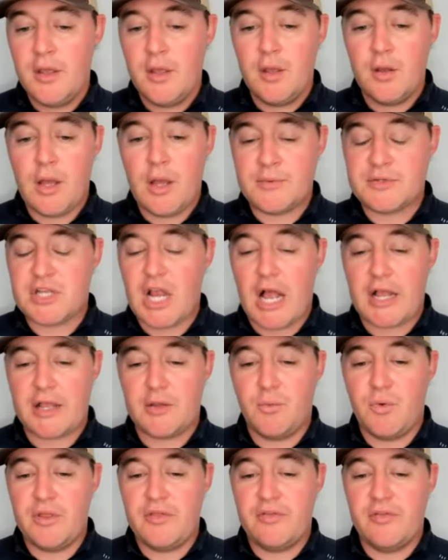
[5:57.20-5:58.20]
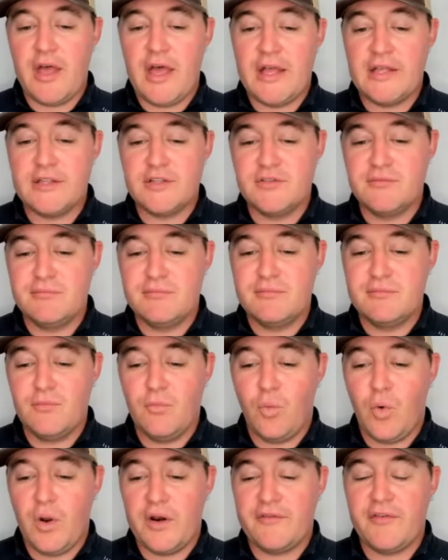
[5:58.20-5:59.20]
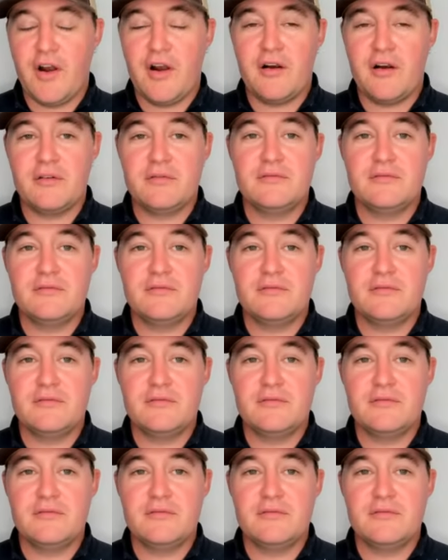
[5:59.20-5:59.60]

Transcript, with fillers: I was talking with uh, one of our